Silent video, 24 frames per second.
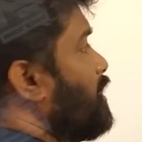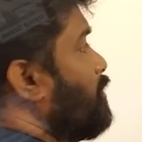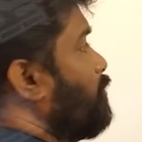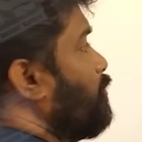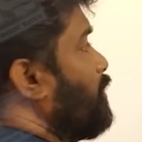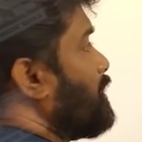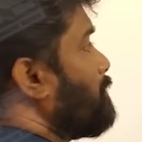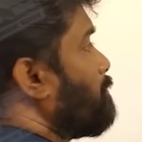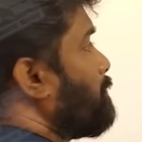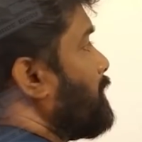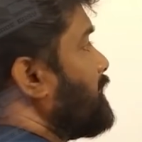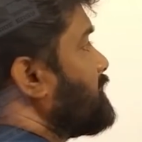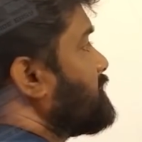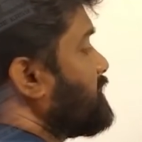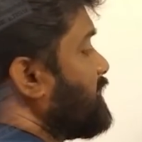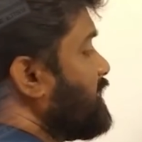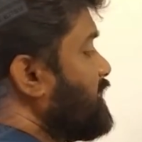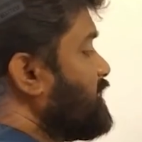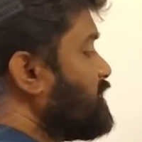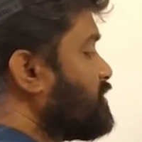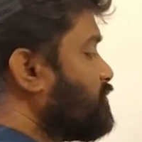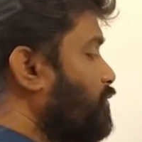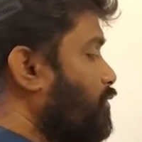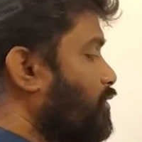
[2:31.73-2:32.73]
1 plus
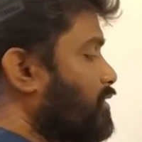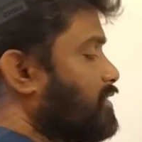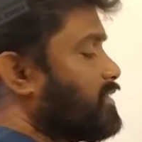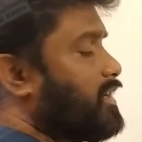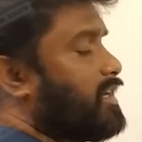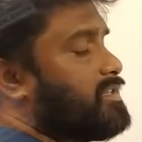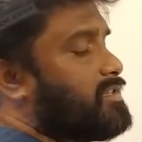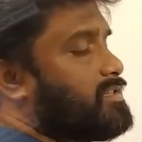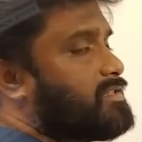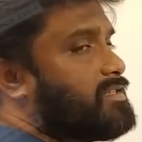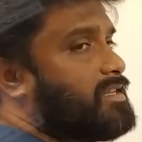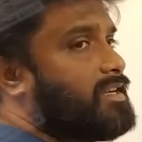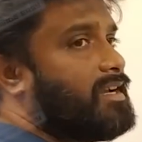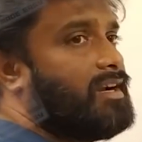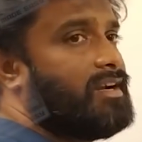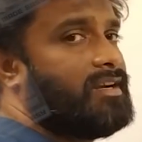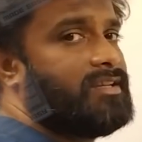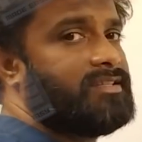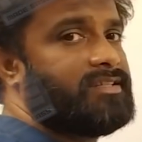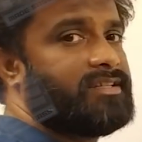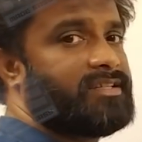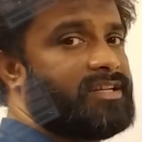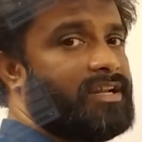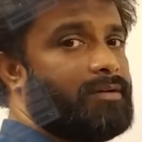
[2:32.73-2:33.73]
3 is 4, that is a single
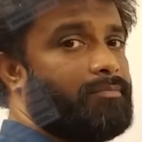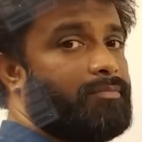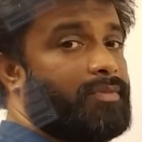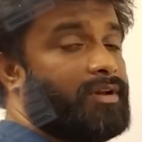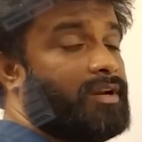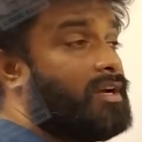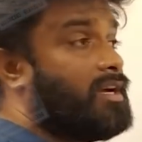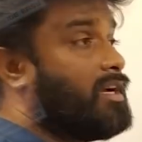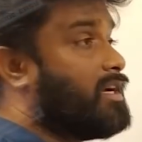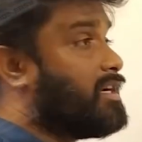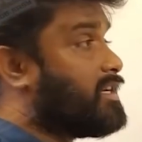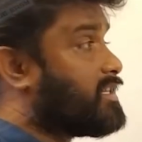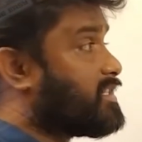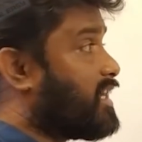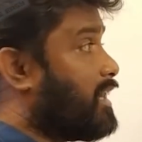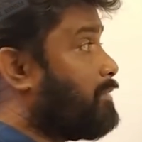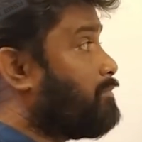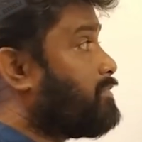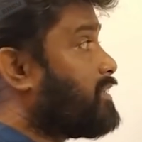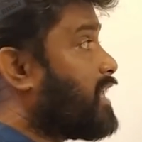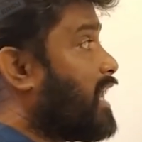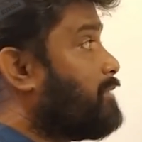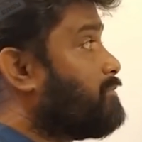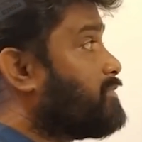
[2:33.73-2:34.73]
digit number.
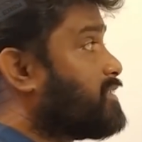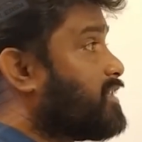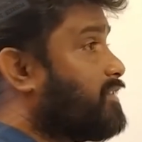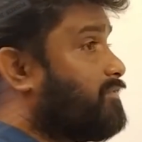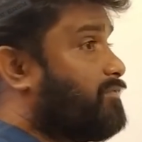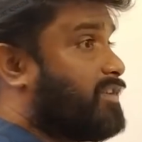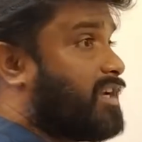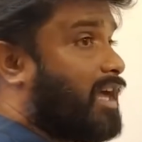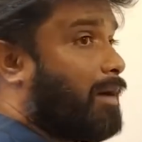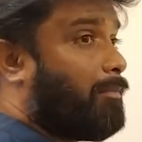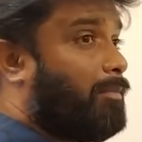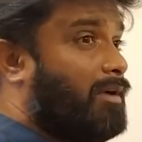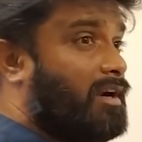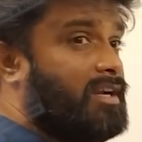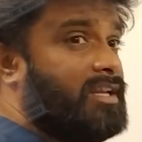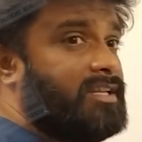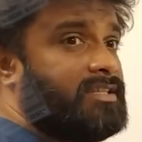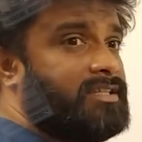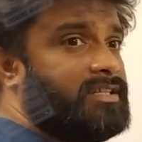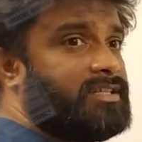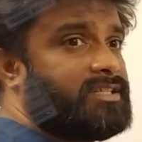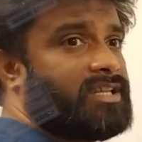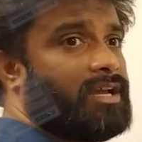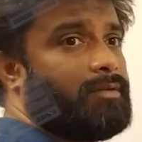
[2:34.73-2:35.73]
Sometimes if double
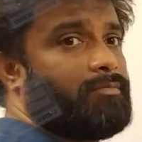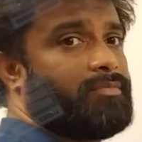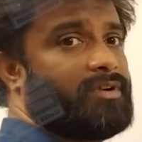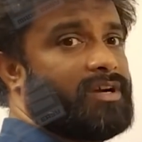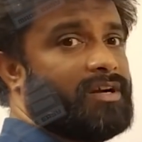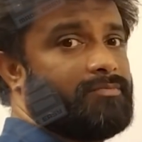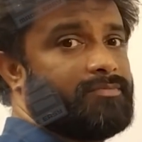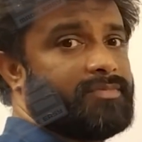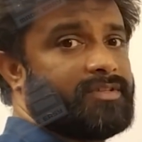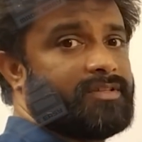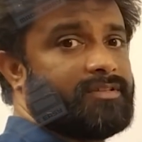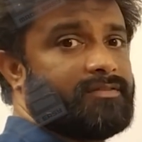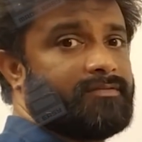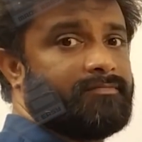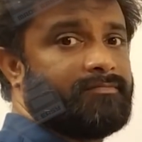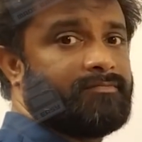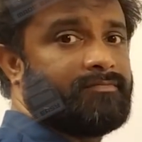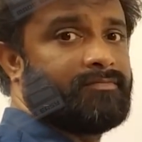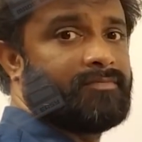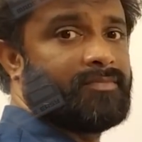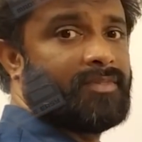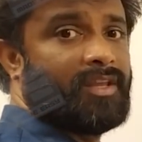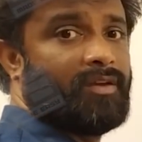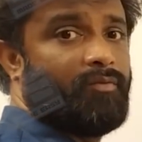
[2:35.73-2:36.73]
digit sum comes,
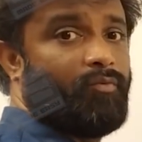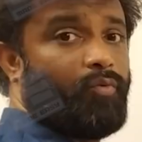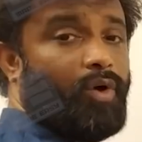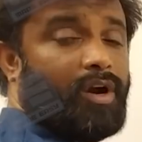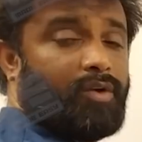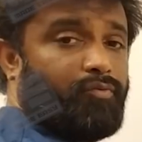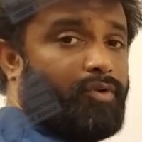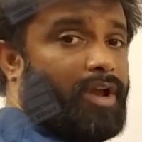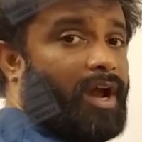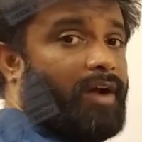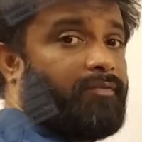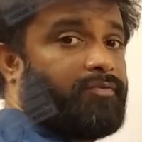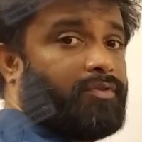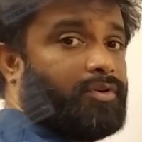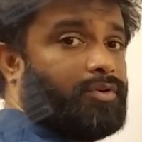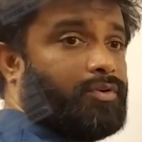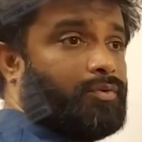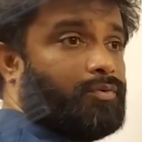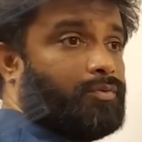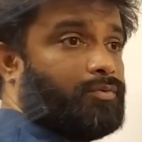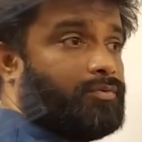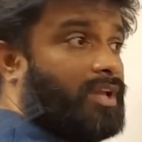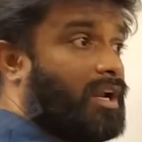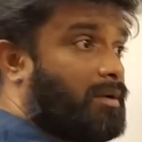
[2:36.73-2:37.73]
what we have to
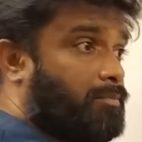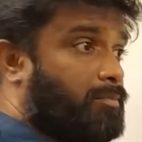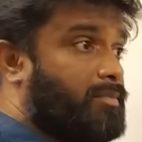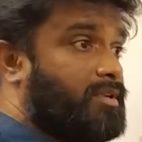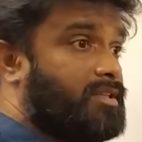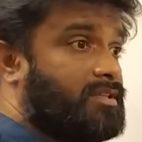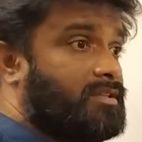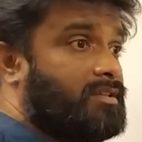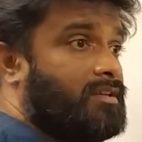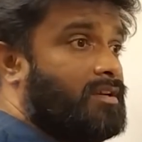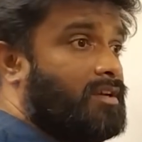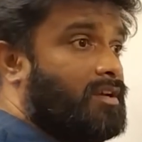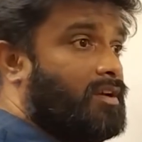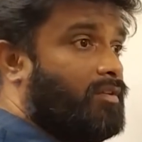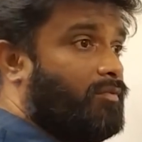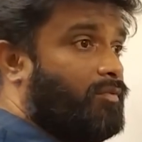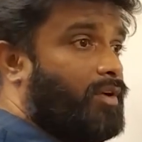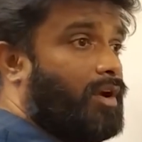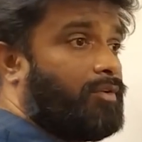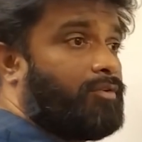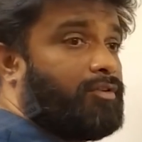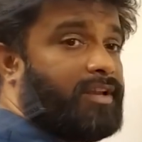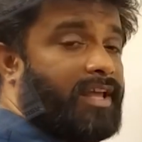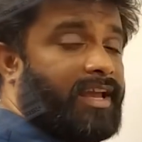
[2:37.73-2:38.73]
do? That means
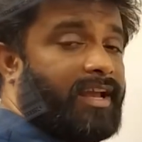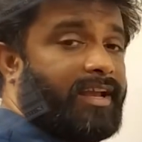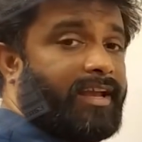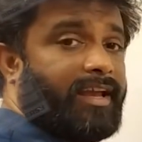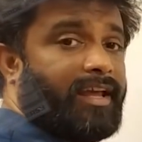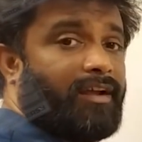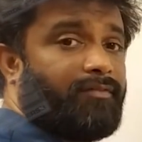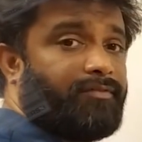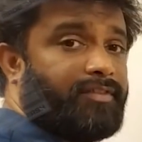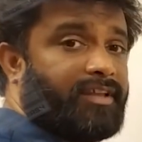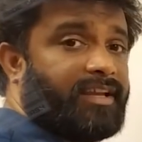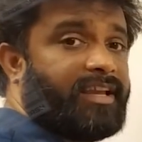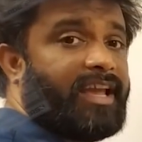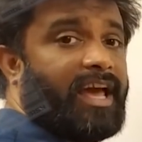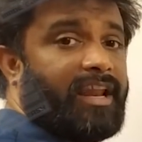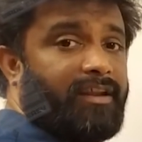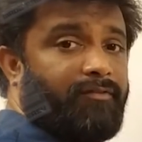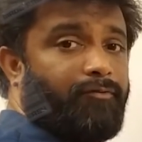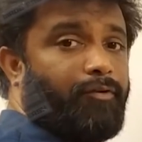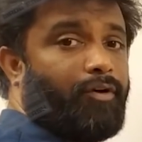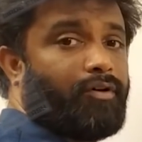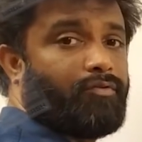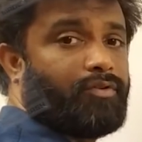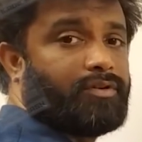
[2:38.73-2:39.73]
we have to take care of the carry
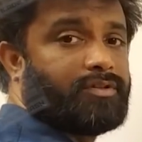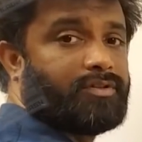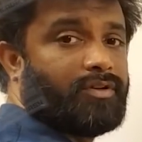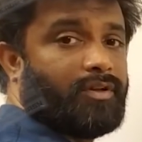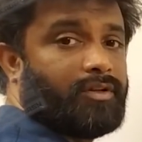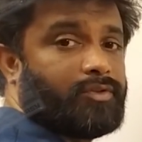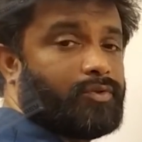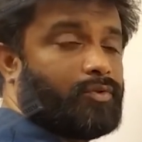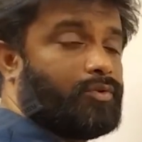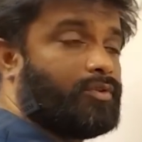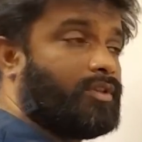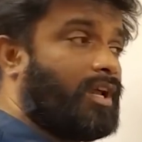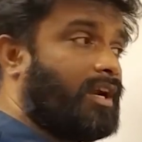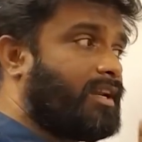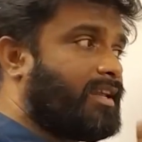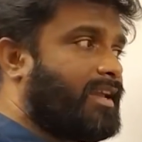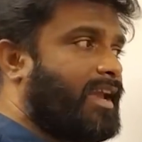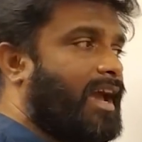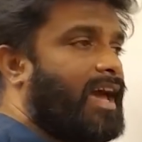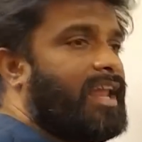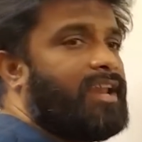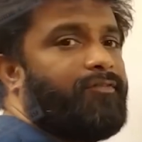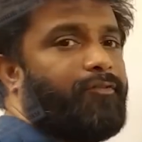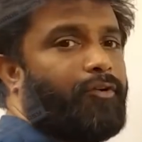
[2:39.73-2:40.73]
forwards also. That
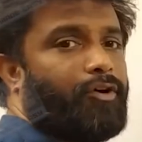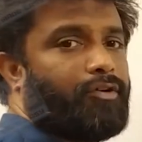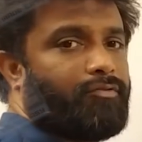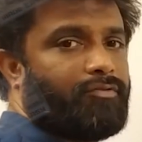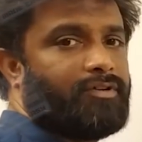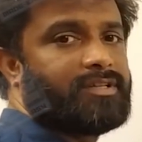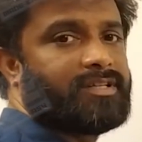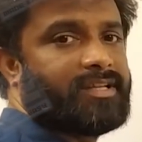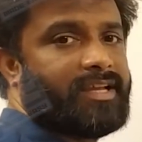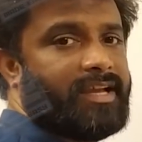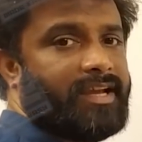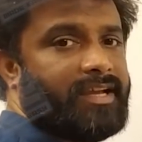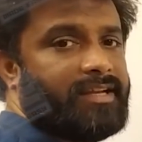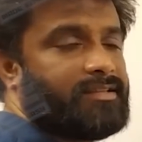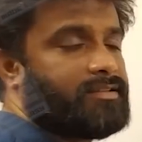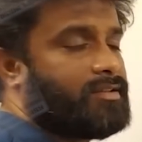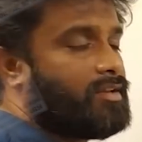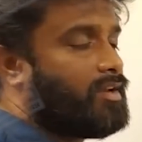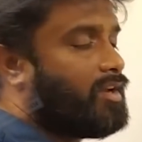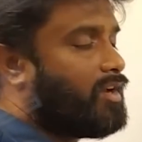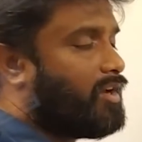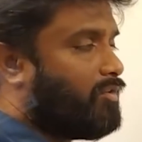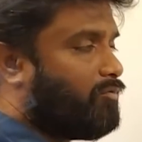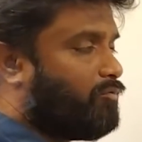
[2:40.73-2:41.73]
carry forwards case
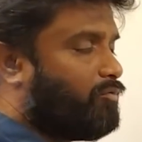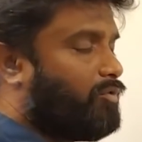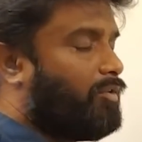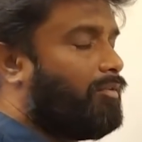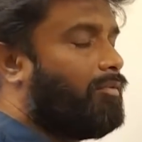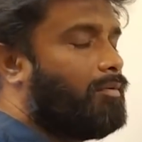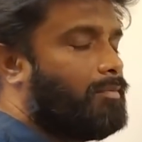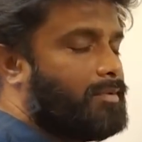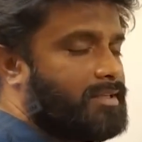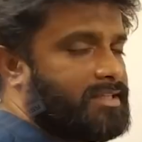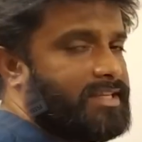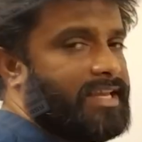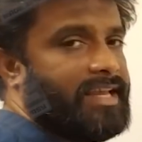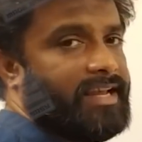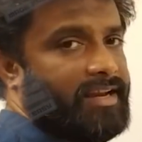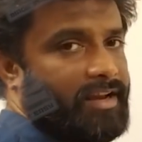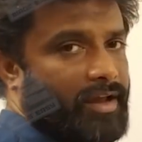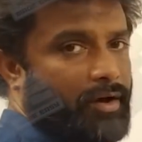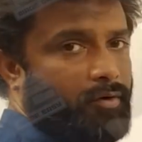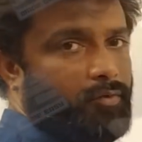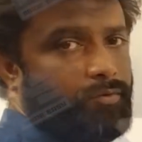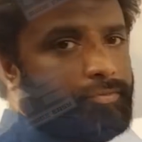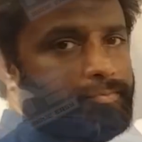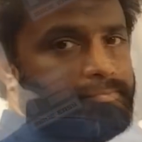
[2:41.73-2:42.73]
we will be seeing
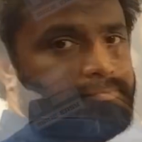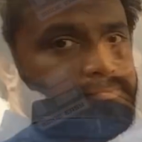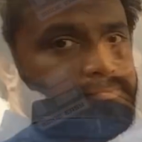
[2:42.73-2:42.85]
now.